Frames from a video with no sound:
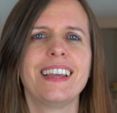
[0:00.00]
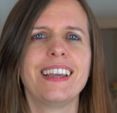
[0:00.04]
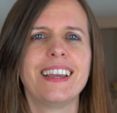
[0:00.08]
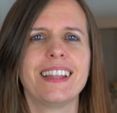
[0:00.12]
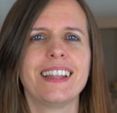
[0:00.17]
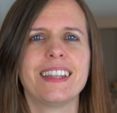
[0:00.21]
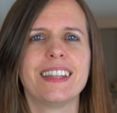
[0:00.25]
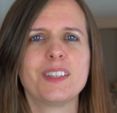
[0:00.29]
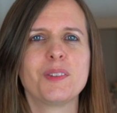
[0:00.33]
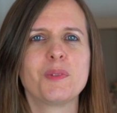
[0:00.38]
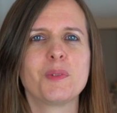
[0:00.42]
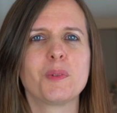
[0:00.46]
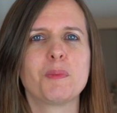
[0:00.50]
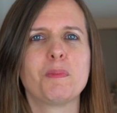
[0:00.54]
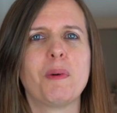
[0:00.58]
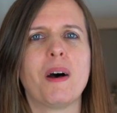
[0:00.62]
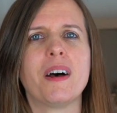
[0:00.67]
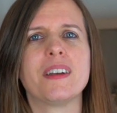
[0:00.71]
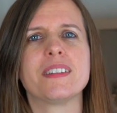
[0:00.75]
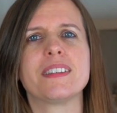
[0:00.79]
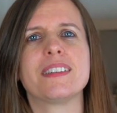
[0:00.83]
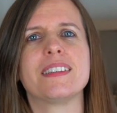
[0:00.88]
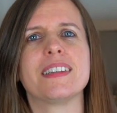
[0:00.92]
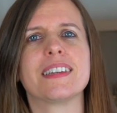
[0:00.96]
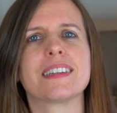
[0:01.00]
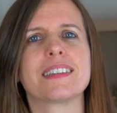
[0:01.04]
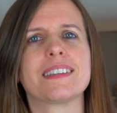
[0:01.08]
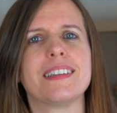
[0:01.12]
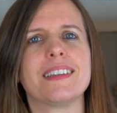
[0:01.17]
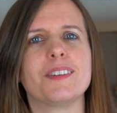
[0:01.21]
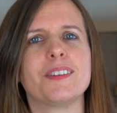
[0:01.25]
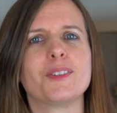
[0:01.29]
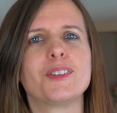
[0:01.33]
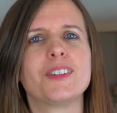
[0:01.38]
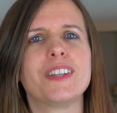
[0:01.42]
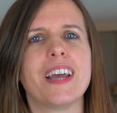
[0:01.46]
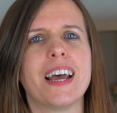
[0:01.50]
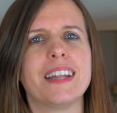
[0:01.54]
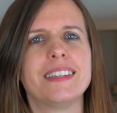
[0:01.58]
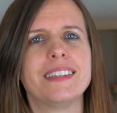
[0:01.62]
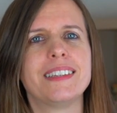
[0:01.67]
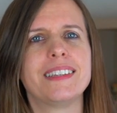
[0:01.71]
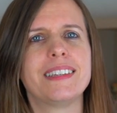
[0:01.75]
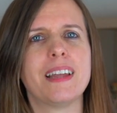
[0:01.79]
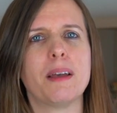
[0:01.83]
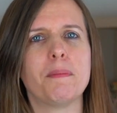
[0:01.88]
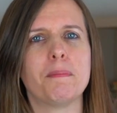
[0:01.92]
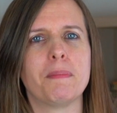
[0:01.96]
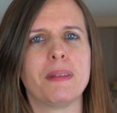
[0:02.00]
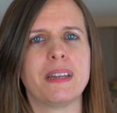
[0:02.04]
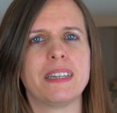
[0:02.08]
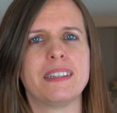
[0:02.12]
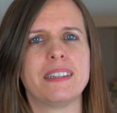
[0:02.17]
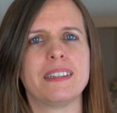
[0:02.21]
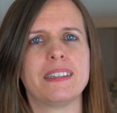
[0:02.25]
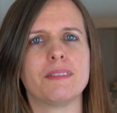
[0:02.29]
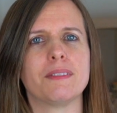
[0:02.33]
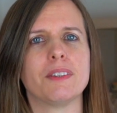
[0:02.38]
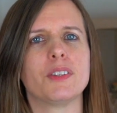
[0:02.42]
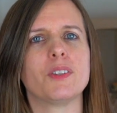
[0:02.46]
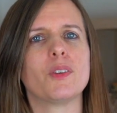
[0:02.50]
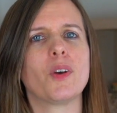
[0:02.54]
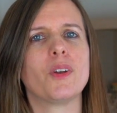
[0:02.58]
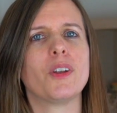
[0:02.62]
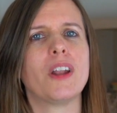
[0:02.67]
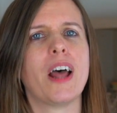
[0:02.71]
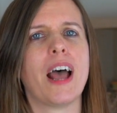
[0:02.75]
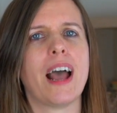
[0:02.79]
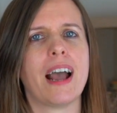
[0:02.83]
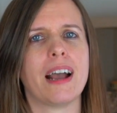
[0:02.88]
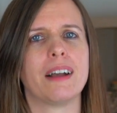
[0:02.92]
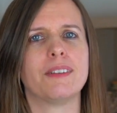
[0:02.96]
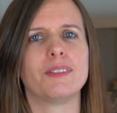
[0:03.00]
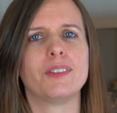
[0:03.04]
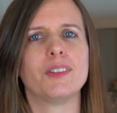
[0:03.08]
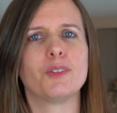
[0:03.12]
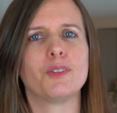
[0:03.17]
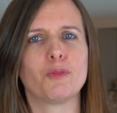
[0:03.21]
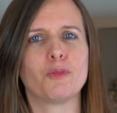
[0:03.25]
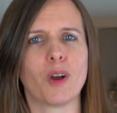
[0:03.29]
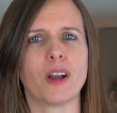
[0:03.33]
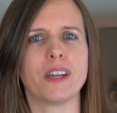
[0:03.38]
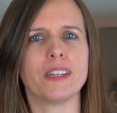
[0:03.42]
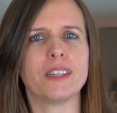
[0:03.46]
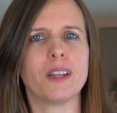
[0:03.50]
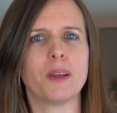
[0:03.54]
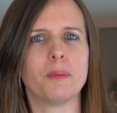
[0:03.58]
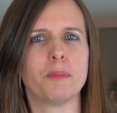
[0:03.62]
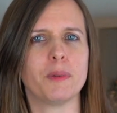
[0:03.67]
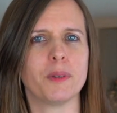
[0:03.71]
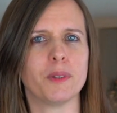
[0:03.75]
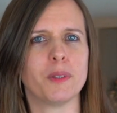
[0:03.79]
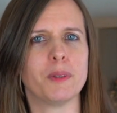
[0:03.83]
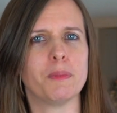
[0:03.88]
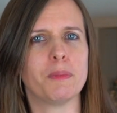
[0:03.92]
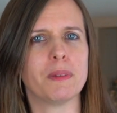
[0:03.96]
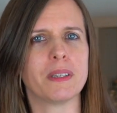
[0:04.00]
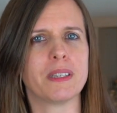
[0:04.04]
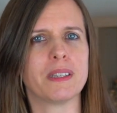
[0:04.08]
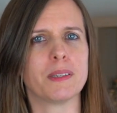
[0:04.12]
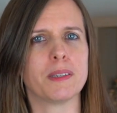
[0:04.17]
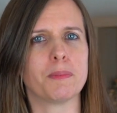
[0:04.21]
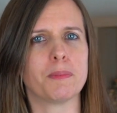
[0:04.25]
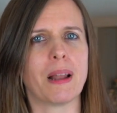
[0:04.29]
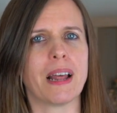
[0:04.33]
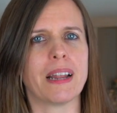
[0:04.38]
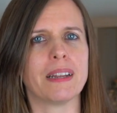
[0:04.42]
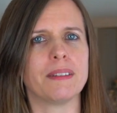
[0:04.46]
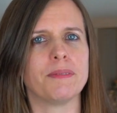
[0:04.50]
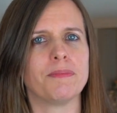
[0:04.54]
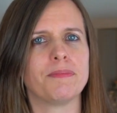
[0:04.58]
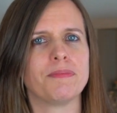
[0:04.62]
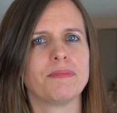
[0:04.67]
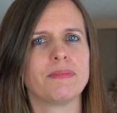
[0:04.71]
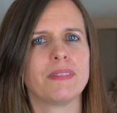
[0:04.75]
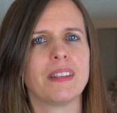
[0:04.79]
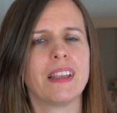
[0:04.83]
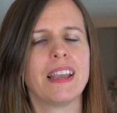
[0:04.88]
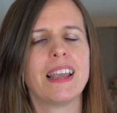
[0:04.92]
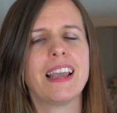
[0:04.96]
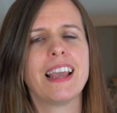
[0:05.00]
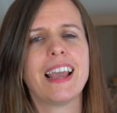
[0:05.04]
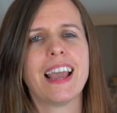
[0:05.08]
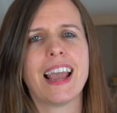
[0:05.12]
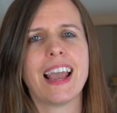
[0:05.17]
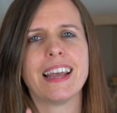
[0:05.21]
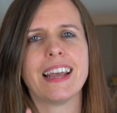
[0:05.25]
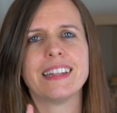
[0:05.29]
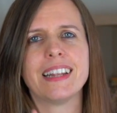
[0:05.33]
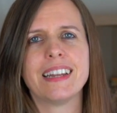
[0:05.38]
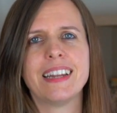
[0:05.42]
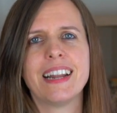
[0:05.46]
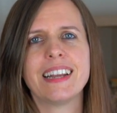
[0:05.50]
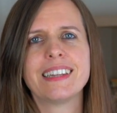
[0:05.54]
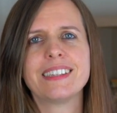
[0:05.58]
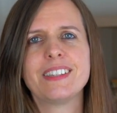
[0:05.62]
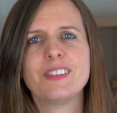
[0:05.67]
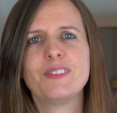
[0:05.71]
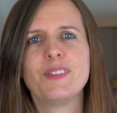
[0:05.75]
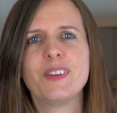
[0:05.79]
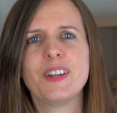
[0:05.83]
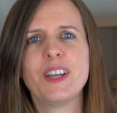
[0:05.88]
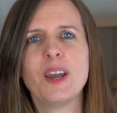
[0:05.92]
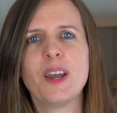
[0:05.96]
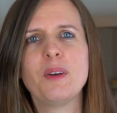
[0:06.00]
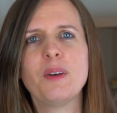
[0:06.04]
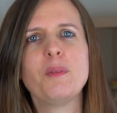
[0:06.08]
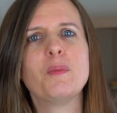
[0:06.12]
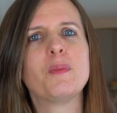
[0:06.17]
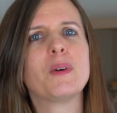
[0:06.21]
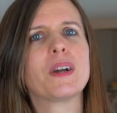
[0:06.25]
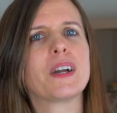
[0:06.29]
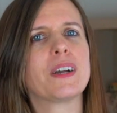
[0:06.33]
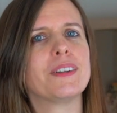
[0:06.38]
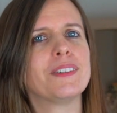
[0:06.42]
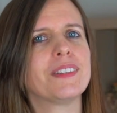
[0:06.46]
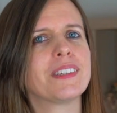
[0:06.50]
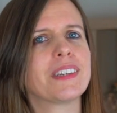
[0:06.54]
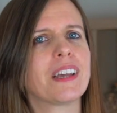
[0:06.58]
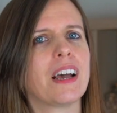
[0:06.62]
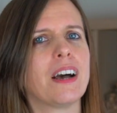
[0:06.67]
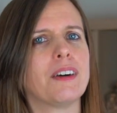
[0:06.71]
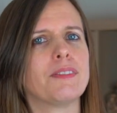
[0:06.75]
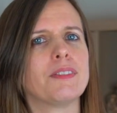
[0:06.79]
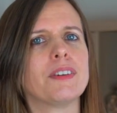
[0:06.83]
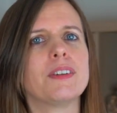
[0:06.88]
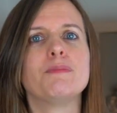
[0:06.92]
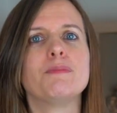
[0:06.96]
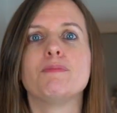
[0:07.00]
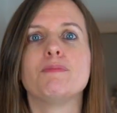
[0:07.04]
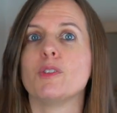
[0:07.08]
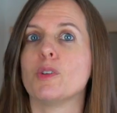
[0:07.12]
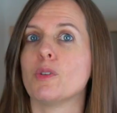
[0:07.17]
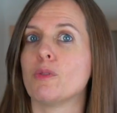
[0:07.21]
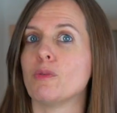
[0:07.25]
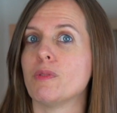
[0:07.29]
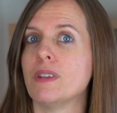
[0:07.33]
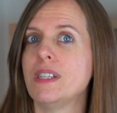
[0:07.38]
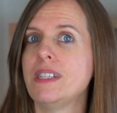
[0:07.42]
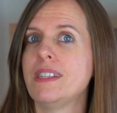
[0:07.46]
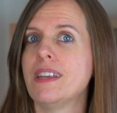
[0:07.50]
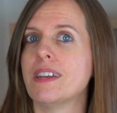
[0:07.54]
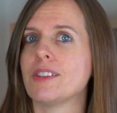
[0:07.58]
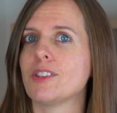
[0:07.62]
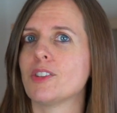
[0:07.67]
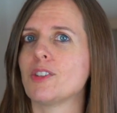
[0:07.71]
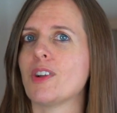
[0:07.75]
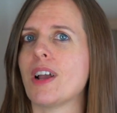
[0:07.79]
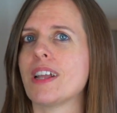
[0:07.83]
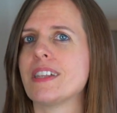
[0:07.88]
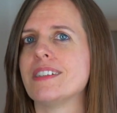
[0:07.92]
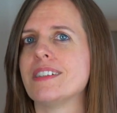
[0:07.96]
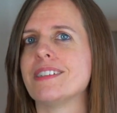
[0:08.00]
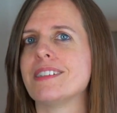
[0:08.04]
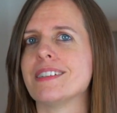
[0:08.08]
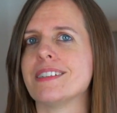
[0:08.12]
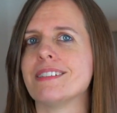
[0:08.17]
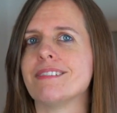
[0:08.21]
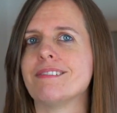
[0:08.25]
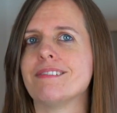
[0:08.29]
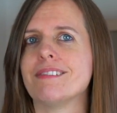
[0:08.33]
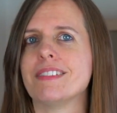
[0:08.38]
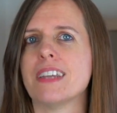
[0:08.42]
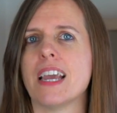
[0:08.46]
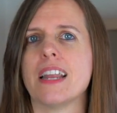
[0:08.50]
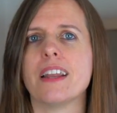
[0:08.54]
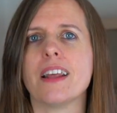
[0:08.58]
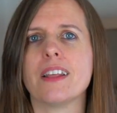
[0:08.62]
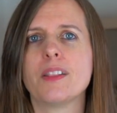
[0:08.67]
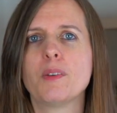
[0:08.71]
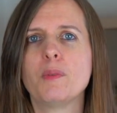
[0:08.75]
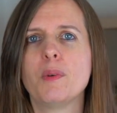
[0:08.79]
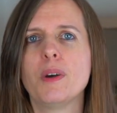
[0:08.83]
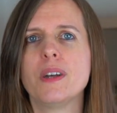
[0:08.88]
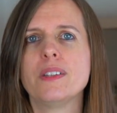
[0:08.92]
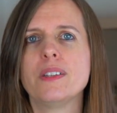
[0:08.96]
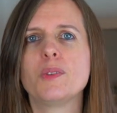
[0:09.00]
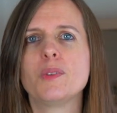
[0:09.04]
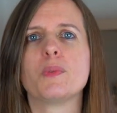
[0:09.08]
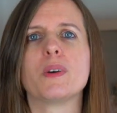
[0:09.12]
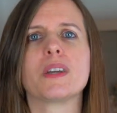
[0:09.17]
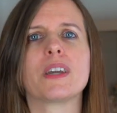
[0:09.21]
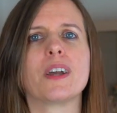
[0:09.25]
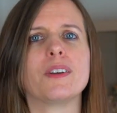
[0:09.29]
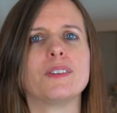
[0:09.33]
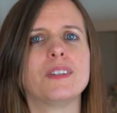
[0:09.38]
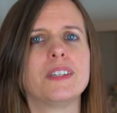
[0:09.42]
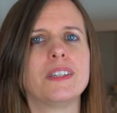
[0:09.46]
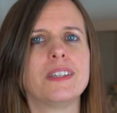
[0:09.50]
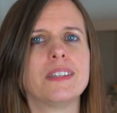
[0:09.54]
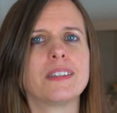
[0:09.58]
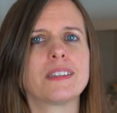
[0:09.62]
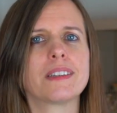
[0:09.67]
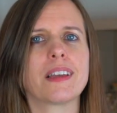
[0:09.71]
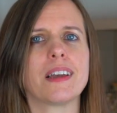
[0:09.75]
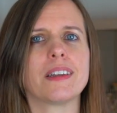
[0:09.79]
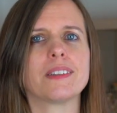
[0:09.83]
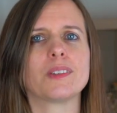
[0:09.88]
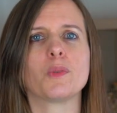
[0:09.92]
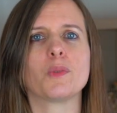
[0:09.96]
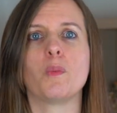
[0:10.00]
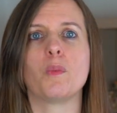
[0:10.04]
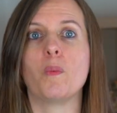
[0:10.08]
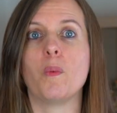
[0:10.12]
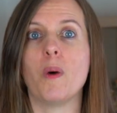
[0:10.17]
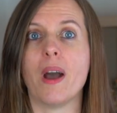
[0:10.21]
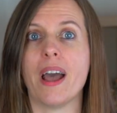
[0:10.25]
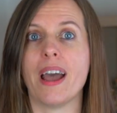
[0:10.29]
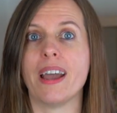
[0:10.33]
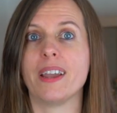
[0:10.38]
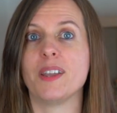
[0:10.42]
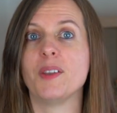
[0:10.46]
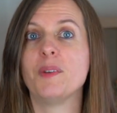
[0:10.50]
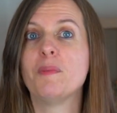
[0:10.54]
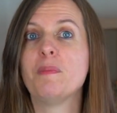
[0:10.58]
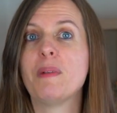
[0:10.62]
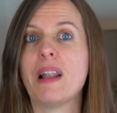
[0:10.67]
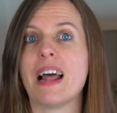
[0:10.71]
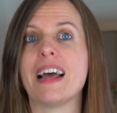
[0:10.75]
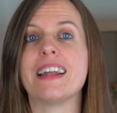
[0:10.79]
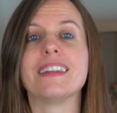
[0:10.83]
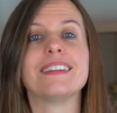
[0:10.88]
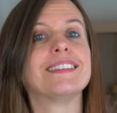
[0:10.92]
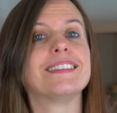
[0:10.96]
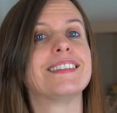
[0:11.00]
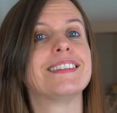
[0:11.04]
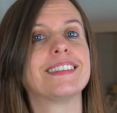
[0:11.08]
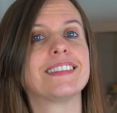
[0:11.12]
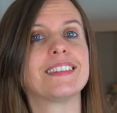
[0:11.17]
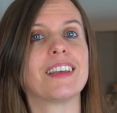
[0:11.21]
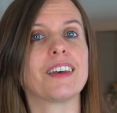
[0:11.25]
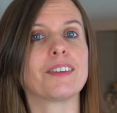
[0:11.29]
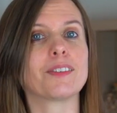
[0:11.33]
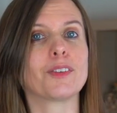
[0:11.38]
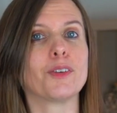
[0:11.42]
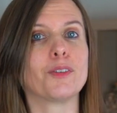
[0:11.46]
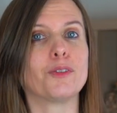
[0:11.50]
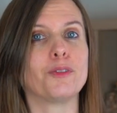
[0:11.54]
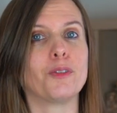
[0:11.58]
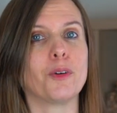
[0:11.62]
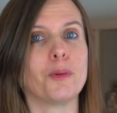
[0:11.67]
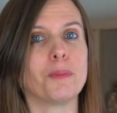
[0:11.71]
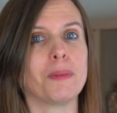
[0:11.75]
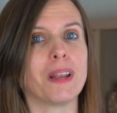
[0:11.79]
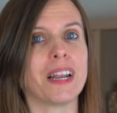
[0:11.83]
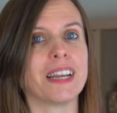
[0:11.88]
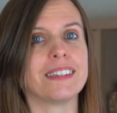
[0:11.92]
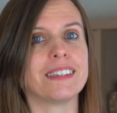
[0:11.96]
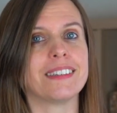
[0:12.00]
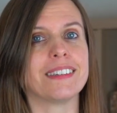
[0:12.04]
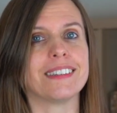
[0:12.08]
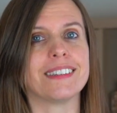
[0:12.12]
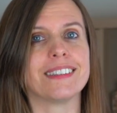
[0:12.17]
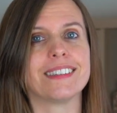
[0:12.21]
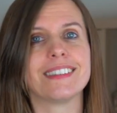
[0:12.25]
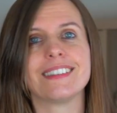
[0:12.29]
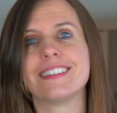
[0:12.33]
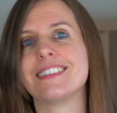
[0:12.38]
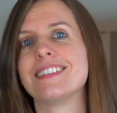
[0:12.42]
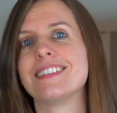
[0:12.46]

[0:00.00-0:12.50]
This was part 6 in your 10-step mini-series on how to write a beauty business plan. In the next video, we're going to cover your retail strategy. In other words, we're going to discuss where you plan to sell your formulations.